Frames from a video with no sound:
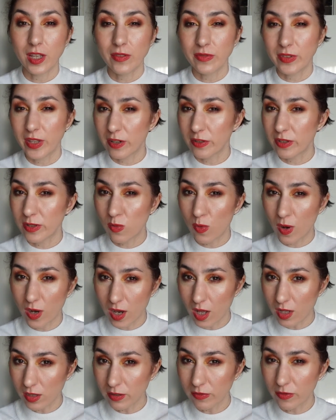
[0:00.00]
If there is one
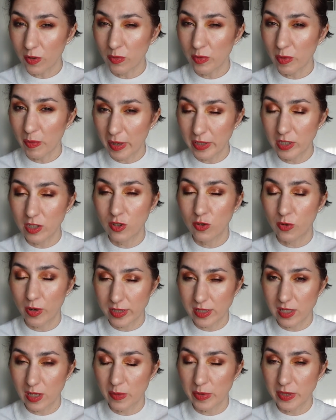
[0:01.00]
color from the
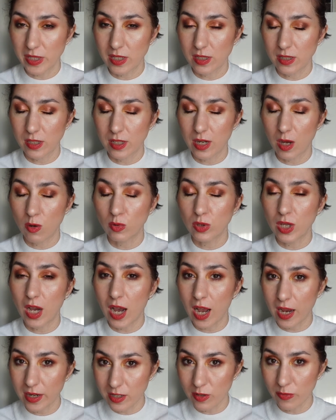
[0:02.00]
MatteTrance lipsticks that I would
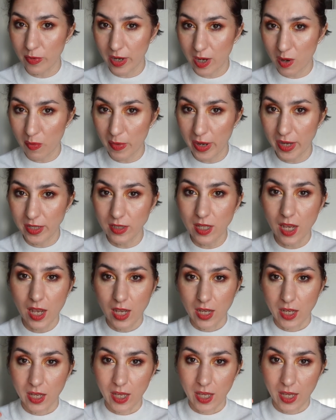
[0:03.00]
highly recommend
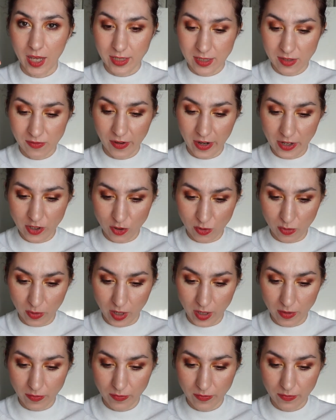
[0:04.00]
it's Flesh
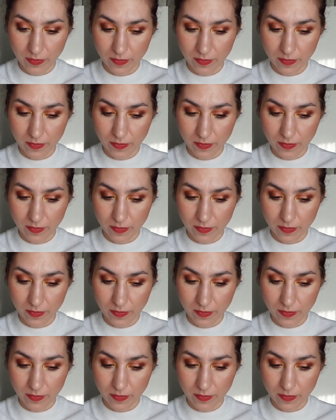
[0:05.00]
3.